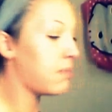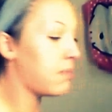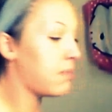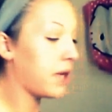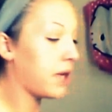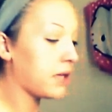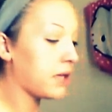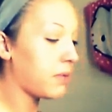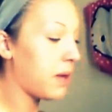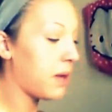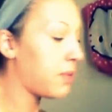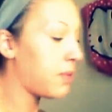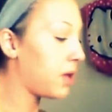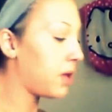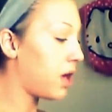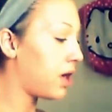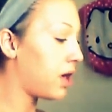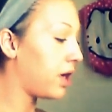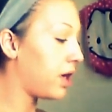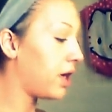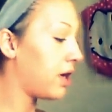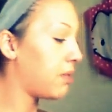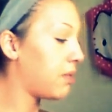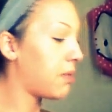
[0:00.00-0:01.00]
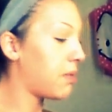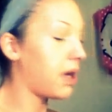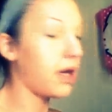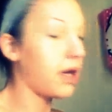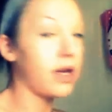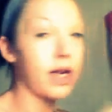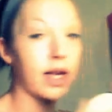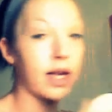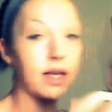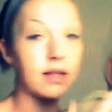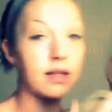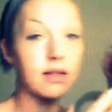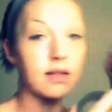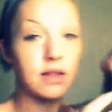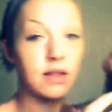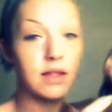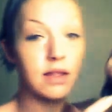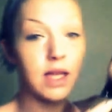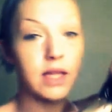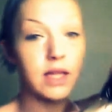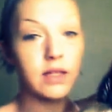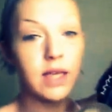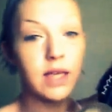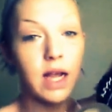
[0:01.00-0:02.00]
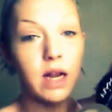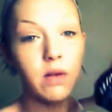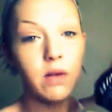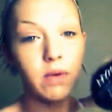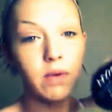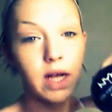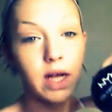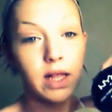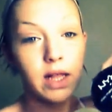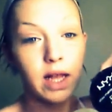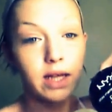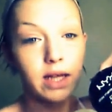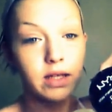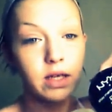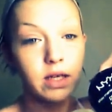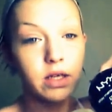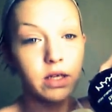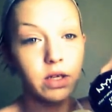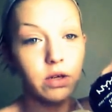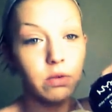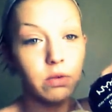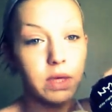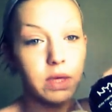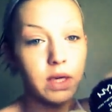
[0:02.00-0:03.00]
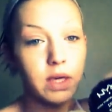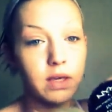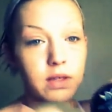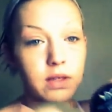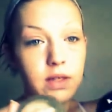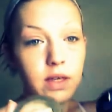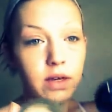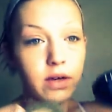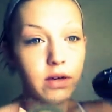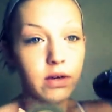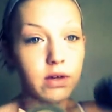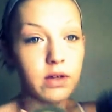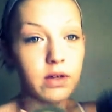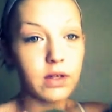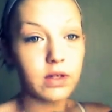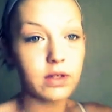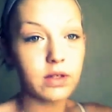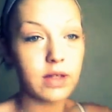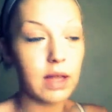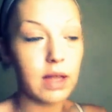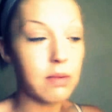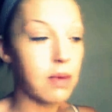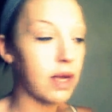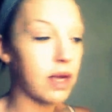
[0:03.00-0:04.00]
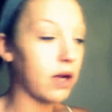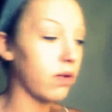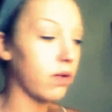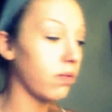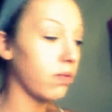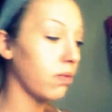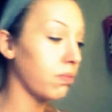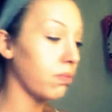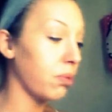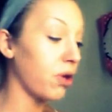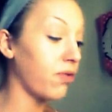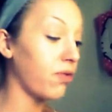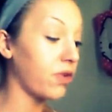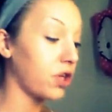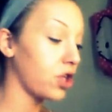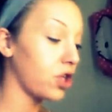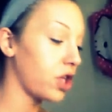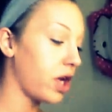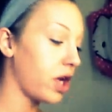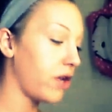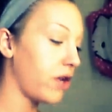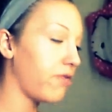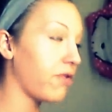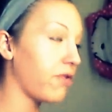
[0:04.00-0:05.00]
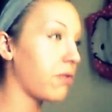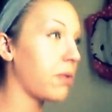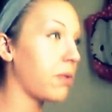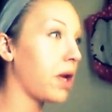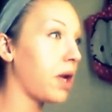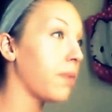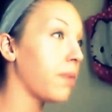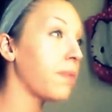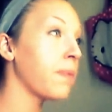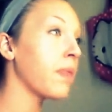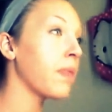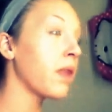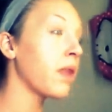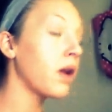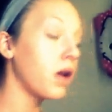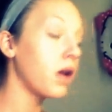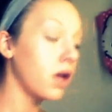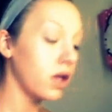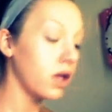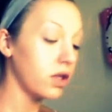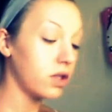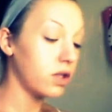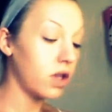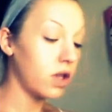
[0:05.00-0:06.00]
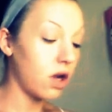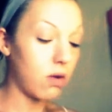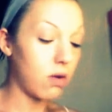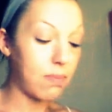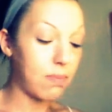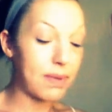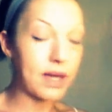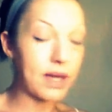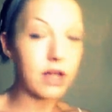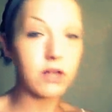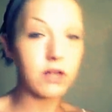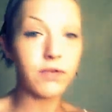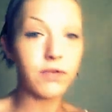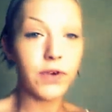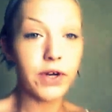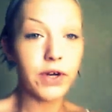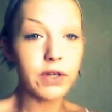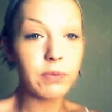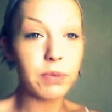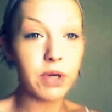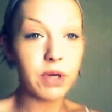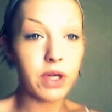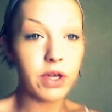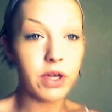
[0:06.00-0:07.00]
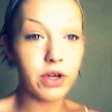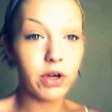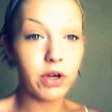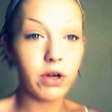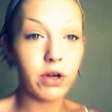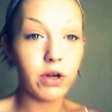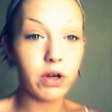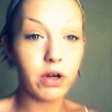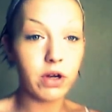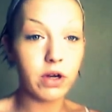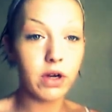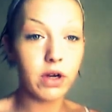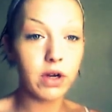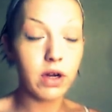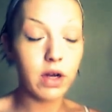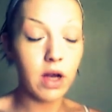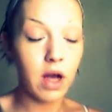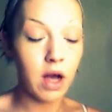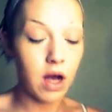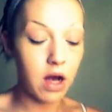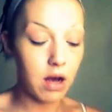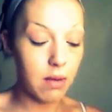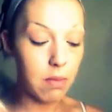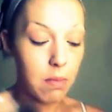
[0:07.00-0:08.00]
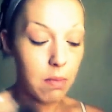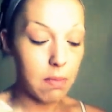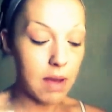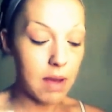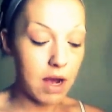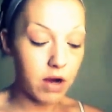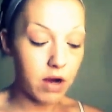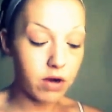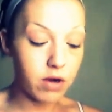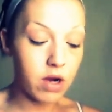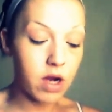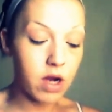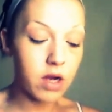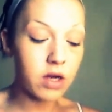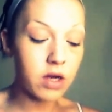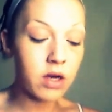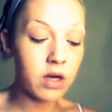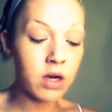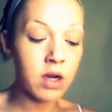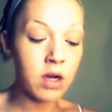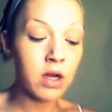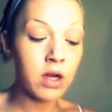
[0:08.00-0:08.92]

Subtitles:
mix my Milani and my NYX. That's kind of what I like to do because they make a perfect shade for me. So, but as far as putting your powder on,